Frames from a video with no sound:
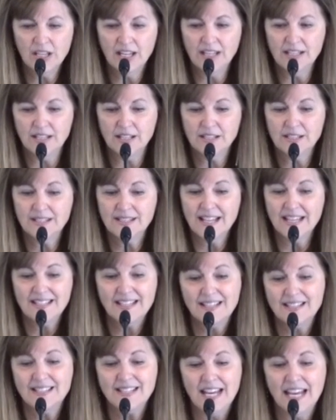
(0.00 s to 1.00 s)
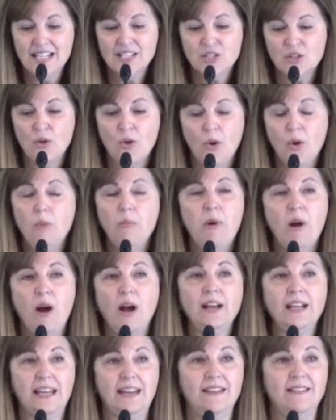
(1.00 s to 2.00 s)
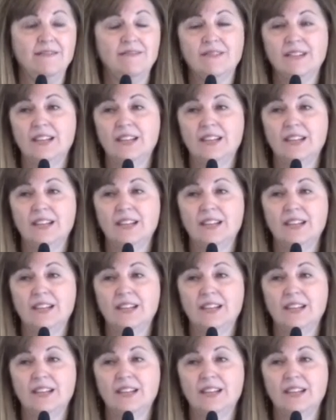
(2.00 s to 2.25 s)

it says it stains the whole body.